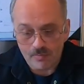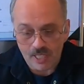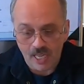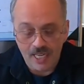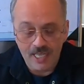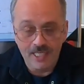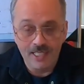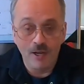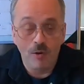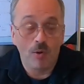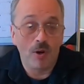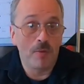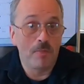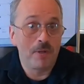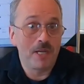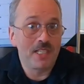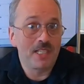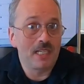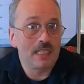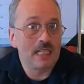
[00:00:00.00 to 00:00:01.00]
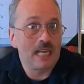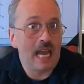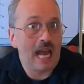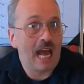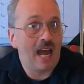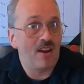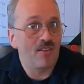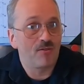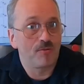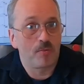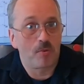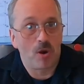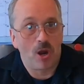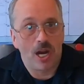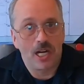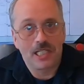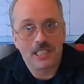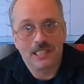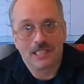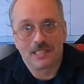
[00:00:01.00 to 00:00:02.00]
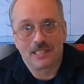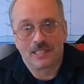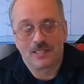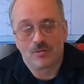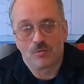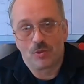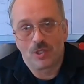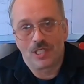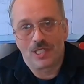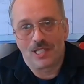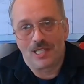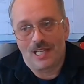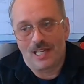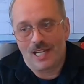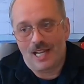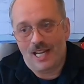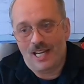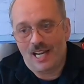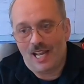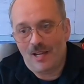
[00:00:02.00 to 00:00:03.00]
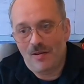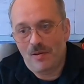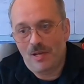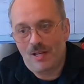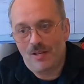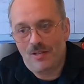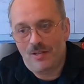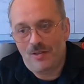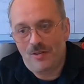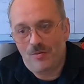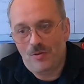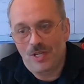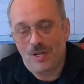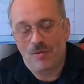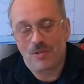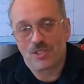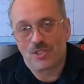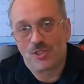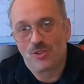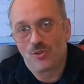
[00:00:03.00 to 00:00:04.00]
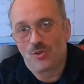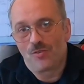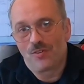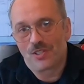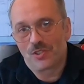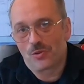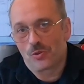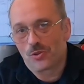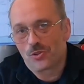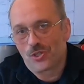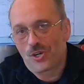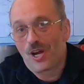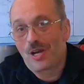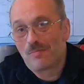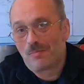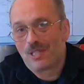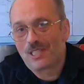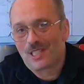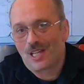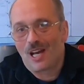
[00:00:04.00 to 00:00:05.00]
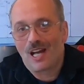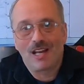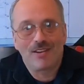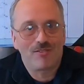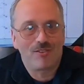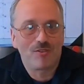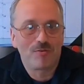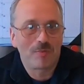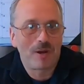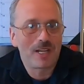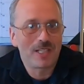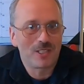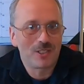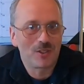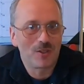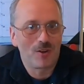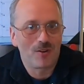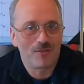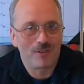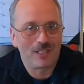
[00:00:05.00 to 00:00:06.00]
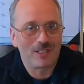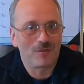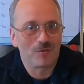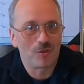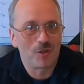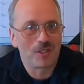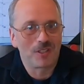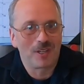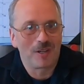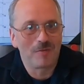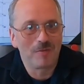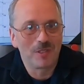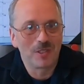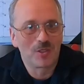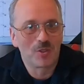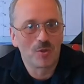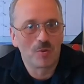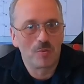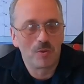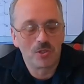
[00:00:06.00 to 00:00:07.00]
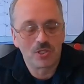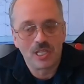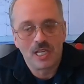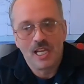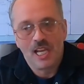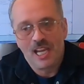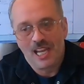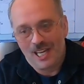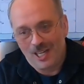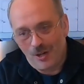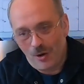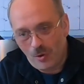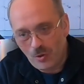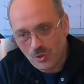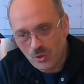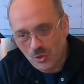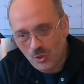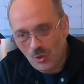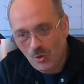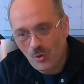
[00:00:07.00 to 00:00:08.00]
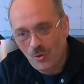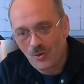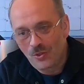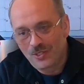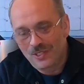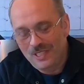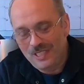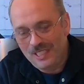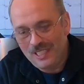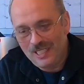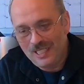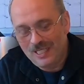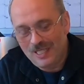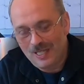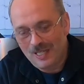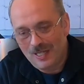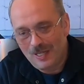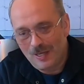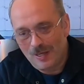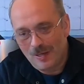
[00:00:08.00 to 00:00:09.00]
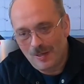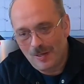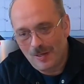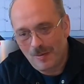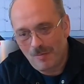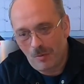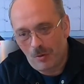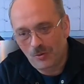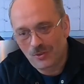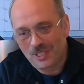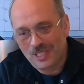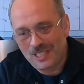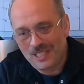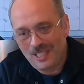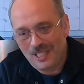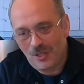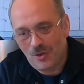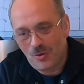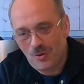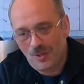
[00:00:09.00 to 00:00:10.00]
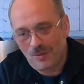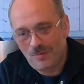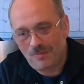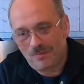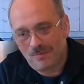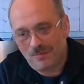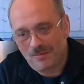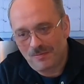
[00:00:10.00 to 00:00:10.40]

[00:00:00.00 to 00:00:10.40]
they were basically half price. Well, and when I was in Nova Scotia, I bought half of my stuff at Ron Army Surplus, and also the Mountain Equipment